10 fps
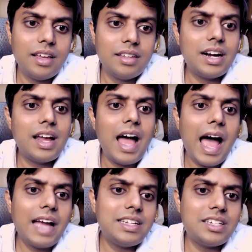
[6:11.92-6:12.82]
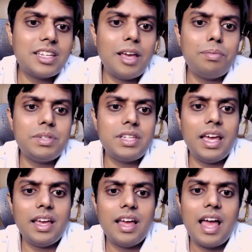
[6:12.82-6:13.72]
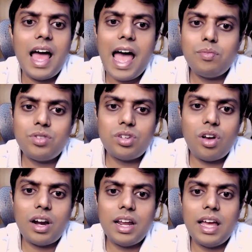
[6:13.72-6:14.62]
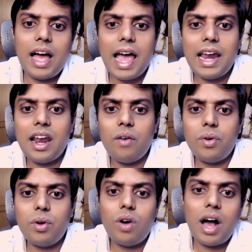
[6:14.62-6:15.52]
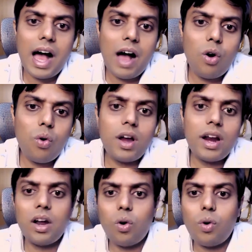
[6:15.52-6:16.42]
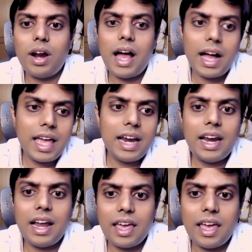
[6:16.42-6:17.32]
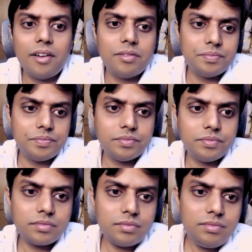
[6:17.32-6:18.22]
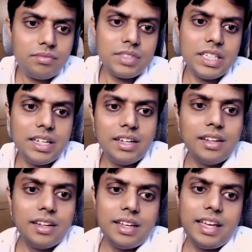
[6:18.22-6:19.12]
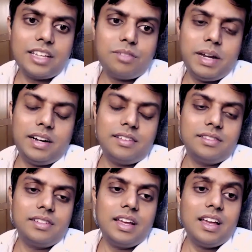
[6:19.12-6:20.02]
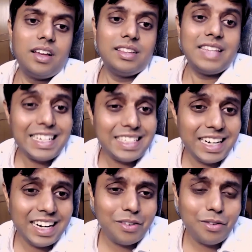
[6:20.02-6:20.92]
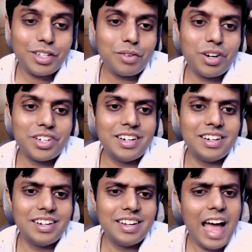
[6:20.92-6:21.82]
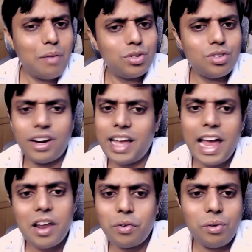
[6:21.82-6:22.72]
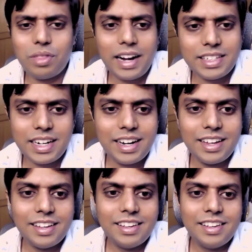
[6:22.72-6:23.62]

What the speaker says: Said, I just kept saying, I'm sorry, I love you, over and over, again and again. He explained. That's it, was the question. I'm sorry, I love you, that's it.